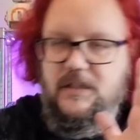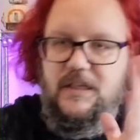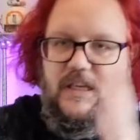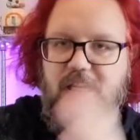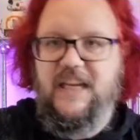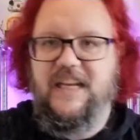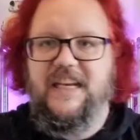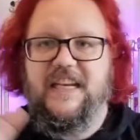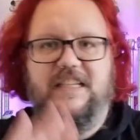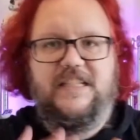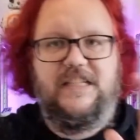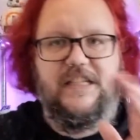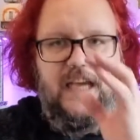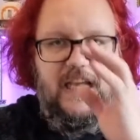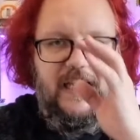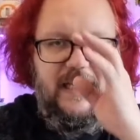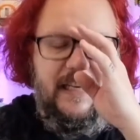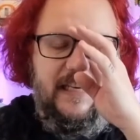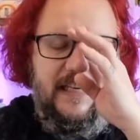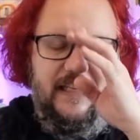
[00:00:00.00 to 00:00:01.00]

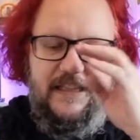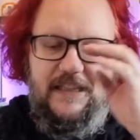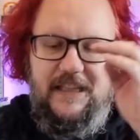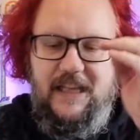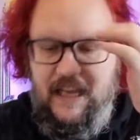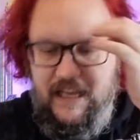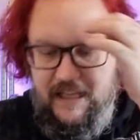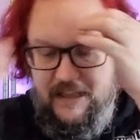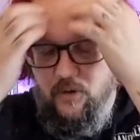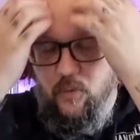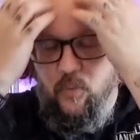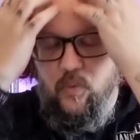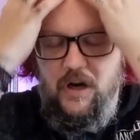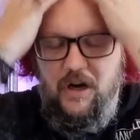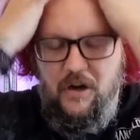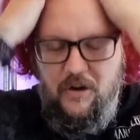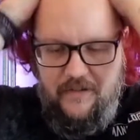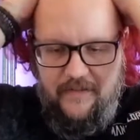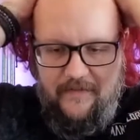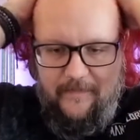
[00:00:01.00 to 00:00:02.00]
uninitiated in the
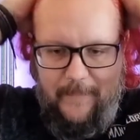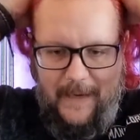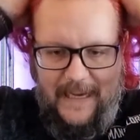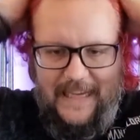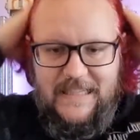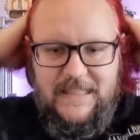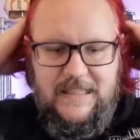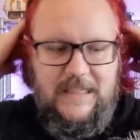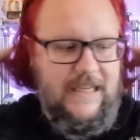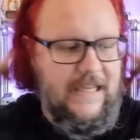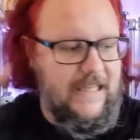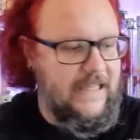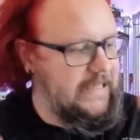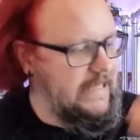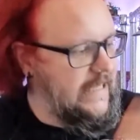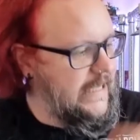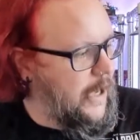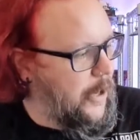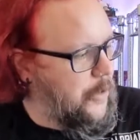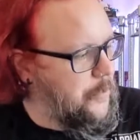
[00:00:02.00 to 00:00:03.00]
world of baselit and
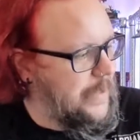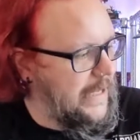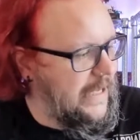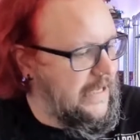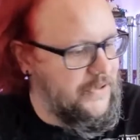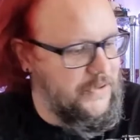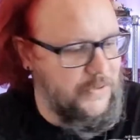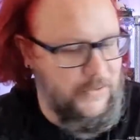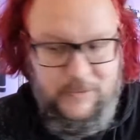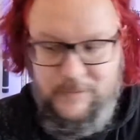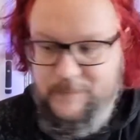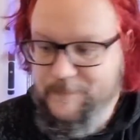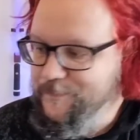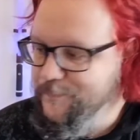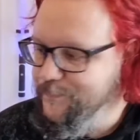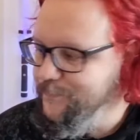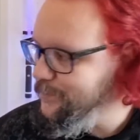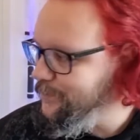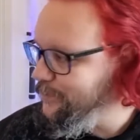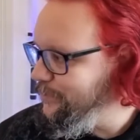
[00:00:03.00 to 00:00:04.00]
Neopixel,
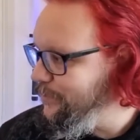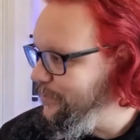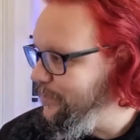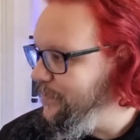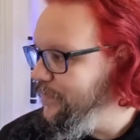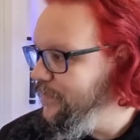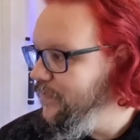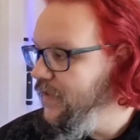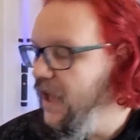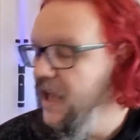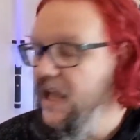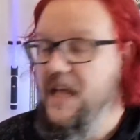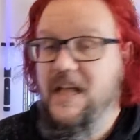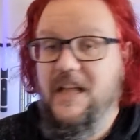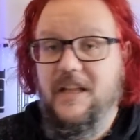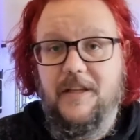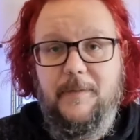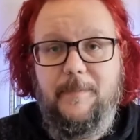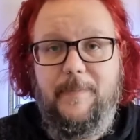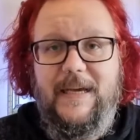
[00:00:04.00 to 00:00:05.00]

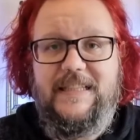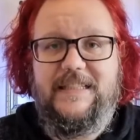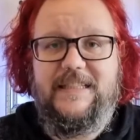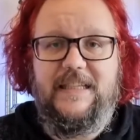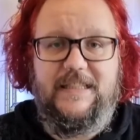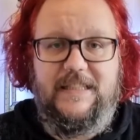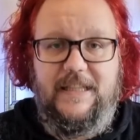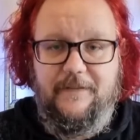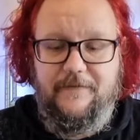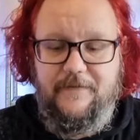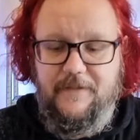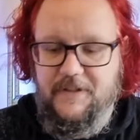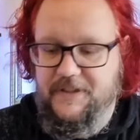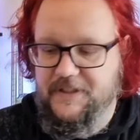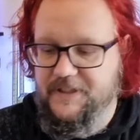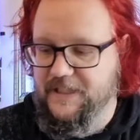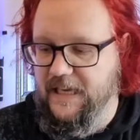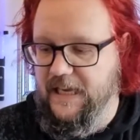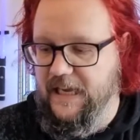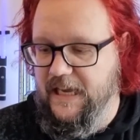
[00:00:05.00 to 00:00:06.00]
the basic
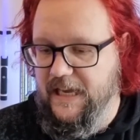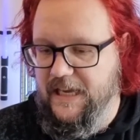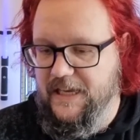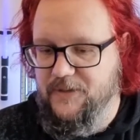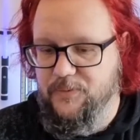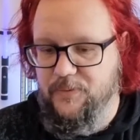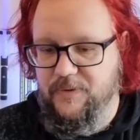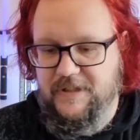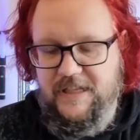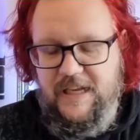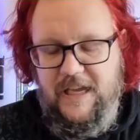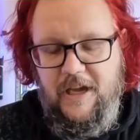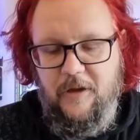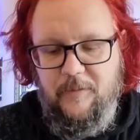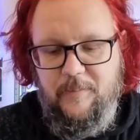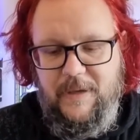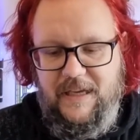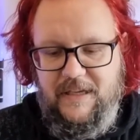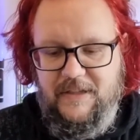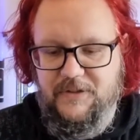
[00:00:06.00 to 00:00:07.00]
difference is with
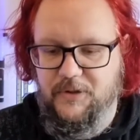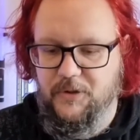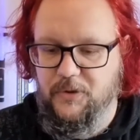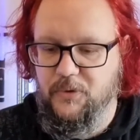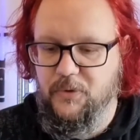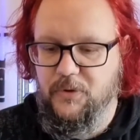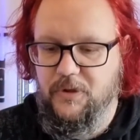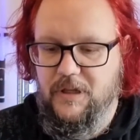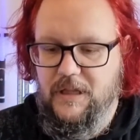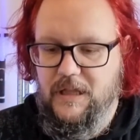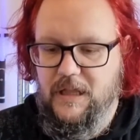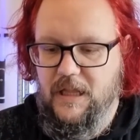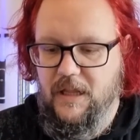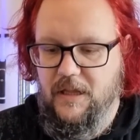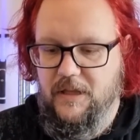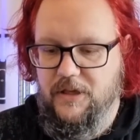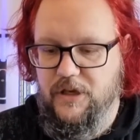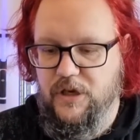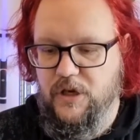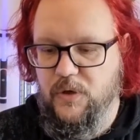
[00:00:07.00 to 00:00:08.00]
Neopixel,
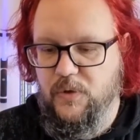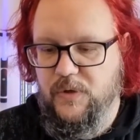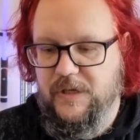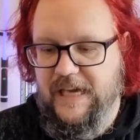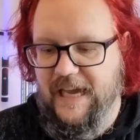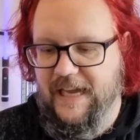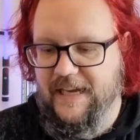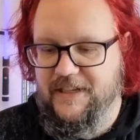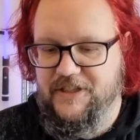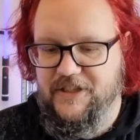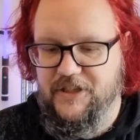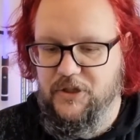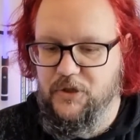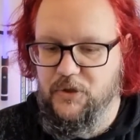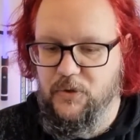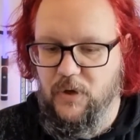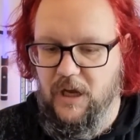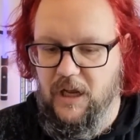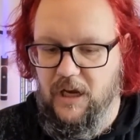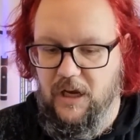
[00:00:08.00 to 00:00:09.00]
you can
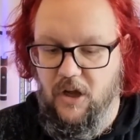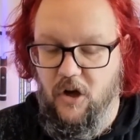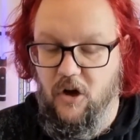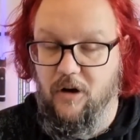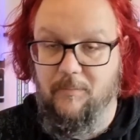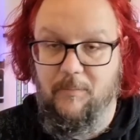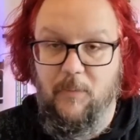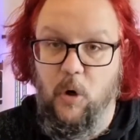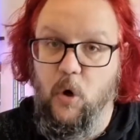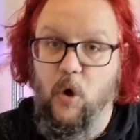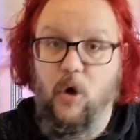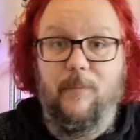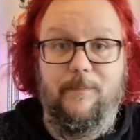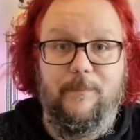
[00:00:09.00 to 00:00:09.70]
do a lot more.